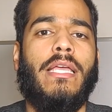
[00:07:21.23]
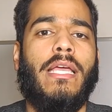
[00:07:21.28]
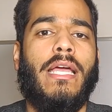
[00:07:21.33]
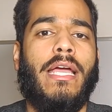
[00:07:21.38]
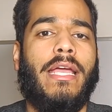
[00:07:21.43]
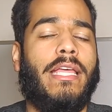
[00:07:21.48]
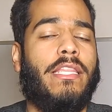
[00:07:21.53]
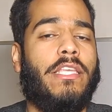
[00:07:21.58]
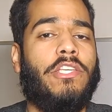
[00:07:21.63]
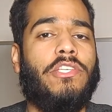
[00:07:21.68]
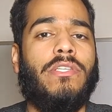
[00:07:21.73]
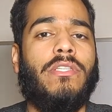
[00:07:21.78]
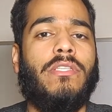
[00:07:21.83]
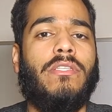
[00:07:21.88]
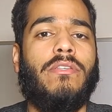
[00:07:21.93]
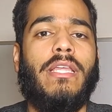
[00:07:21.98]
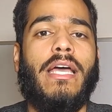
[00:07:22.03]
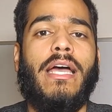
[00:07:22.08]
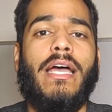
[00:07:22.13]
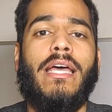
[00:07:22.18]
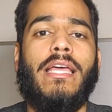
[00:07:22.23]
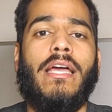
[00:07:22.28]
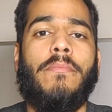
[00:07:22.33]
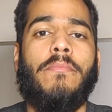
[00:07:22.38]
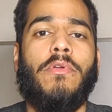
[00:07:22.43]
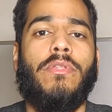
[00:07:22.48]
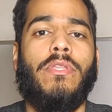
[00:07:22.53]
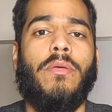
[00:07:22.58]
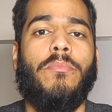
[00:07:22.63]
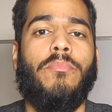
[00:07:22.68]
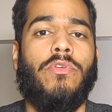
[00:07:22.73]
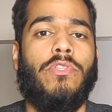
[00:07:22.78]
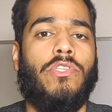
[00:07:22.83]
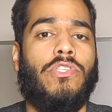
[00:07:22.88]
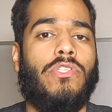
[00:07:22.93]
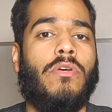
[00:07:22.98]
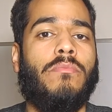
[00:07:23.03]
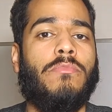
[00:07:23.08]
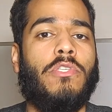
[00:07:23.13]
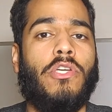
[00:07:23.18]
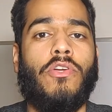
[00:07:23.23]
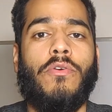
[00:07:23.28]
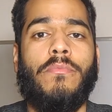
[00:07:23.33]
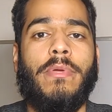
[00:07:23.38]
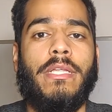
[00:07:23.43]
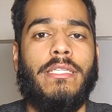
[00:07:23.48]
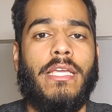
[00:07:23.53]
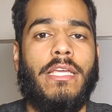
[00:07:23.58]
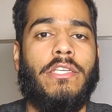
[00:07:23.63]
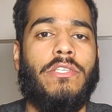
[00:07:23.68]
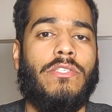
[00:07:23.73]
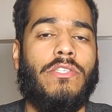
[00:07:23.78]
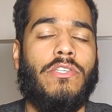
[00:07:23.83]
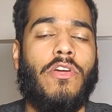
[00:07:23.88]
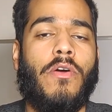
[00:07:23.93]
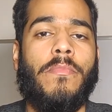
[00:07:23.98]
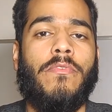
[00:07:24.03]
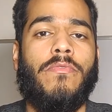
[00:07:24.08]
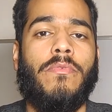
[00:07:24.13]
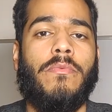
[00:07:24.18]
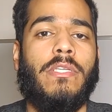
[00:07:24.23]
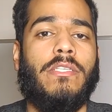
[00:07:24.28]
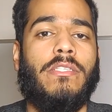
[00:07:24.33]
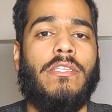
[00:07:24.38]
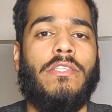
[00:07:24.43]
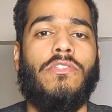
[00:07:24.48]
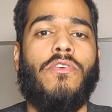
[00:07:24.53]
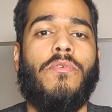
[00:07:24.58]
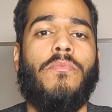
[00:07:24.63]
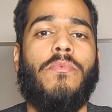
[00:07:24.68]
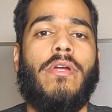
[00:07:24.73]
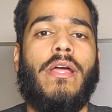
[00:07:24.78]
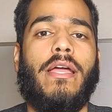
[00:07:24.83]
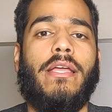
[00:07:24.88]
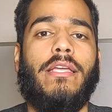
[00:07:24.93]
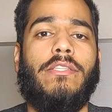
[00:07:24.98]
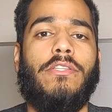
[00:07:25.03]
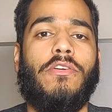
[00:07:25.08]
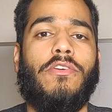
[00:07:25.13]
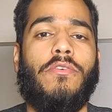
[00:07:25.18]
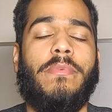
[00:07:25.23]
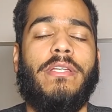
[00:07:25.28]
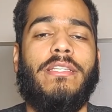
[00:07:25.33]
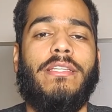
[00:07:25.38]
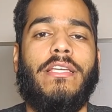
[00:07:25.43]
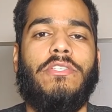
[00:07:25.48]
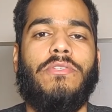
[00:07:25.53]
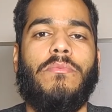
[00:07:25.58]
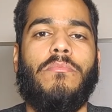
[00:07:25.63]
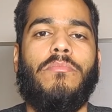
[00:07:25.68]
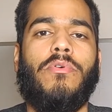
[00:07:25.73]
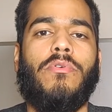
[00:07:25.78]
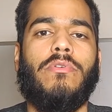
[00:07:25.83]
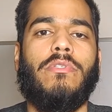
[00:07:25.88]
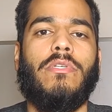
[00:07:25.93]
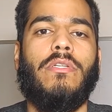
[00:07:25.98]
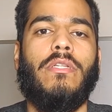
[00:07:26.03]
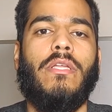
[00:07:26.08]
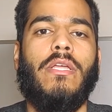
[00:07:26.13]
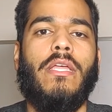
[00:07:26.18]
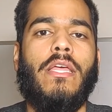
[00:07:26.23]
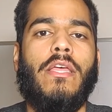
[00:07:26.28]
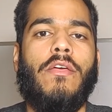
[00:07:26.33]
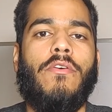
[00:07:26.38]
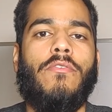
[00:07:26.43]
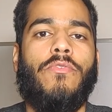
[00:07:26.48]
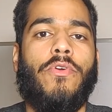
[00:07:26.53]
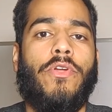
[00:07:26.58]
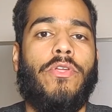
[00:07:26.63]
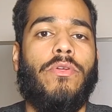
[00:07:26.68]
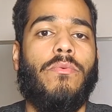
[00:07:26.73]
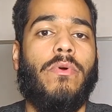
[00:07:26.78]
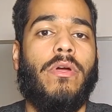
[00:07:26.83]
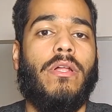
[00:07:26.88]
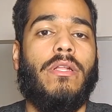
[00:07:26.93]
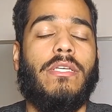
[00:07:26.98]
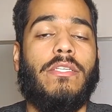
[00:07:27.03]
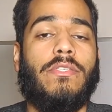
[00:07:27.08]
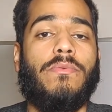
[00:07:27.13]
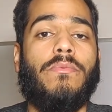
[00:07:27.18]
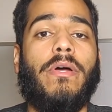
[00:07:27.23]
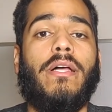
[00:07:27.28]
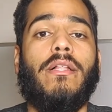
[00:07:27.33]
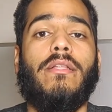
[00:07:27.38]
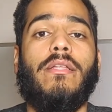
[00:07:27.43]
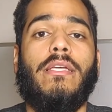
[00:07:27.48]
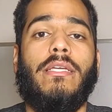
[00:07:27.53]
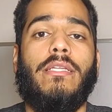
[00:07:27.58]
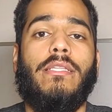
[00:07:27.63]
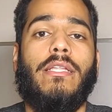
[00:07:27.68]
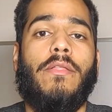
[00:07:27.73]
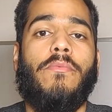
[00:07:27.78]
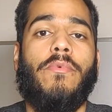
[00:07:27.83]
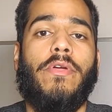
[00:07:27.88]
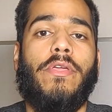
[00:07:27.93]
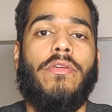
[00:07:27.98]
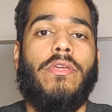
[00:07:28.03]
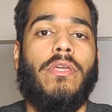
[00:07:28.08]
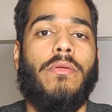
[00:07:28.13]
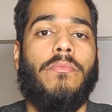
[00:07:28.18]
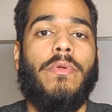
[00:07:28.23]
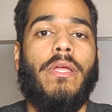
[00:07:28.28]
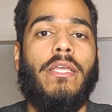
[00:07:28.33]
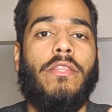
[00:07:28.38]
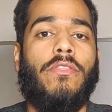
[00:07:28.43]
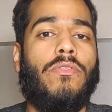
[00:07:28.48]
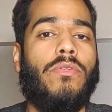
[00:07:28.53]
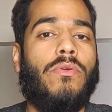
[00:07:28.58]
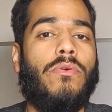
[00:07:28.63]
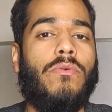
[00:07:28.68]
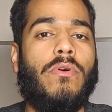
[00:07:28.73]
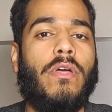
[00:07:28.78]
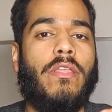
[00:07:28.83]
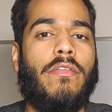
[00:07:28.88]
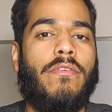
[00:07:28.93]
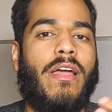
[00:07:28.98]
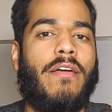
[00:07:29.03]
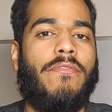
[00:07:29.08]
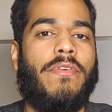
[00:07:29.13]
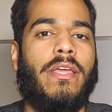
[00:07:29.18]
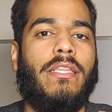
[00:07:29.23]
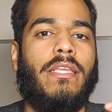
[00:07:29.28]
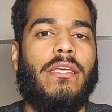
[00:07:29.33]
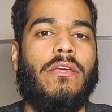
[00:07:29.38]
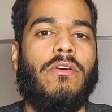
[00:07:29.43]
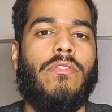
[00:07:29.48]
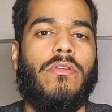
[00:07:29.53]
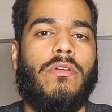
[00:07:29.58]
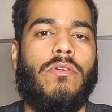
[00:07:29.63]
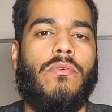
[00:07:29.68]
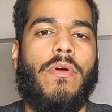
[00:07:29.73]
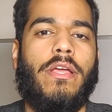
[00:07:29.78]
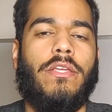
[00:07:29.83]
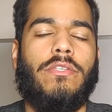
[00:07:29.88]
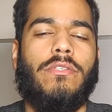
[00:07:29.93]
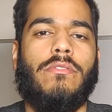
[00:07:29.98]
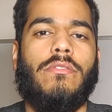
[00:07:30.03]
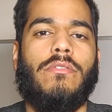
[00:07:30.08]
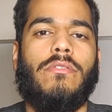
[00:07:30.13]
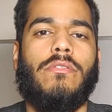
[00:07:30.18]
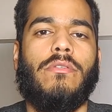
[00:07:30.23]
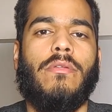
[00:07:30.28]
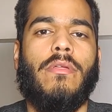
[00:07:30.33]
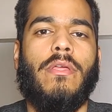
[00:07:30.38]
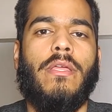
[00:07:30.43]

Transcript: In addition to that, I'm going to put some documentations coming from the Cisco Meraki documentation portal for you well as well. And that way you can read through and if you have any other questions.